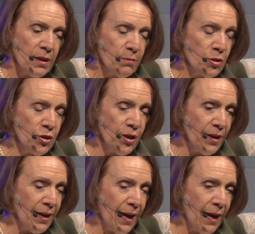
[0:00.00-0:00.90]
But you
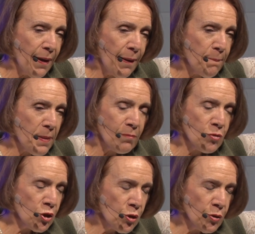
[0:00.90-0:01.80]
know, I'm
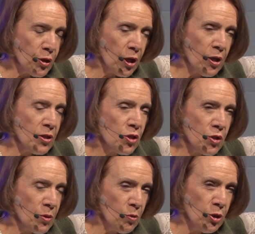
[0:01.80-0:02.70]
too close
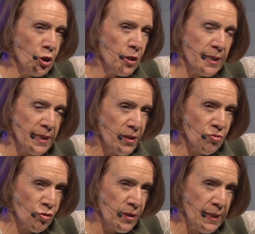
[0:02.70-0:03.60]
to the wood to see the
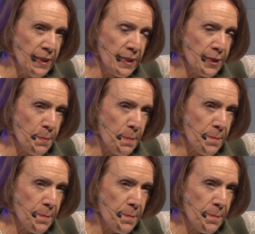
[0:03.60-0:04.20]
trees.